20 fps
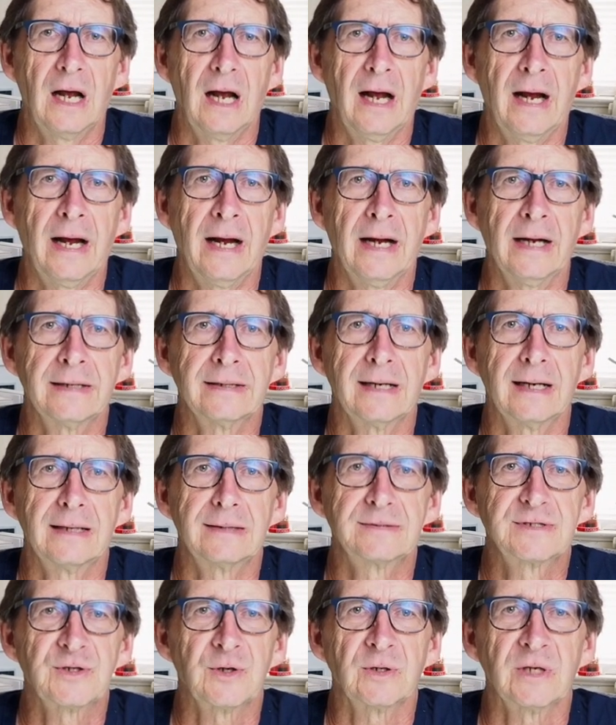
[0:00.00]
and
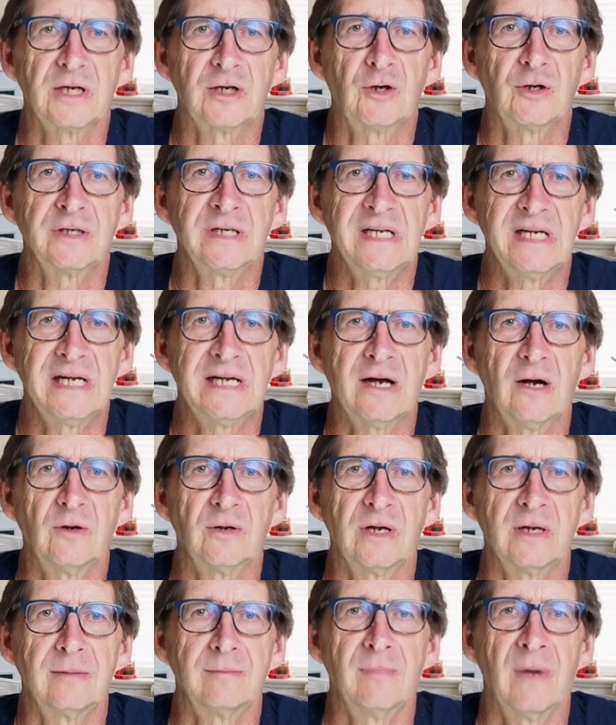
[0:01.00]
I certainly couldn't eke
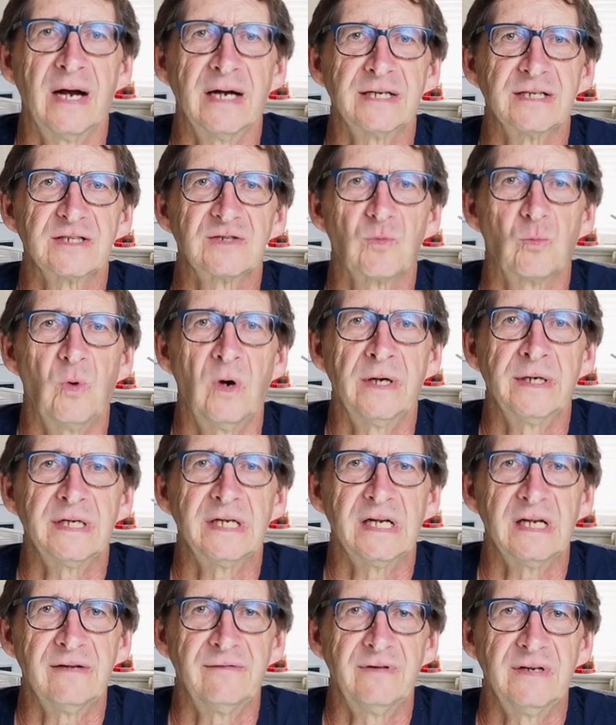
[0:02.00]
out a minus 1
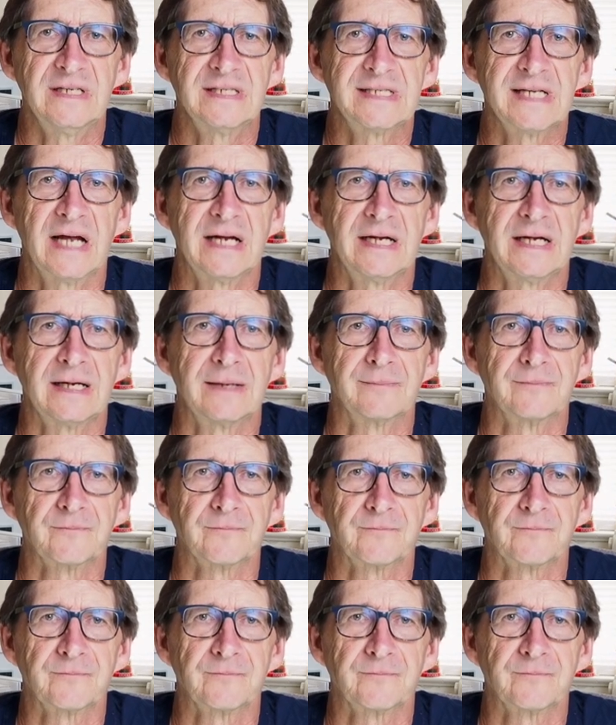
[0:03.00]
EV setting.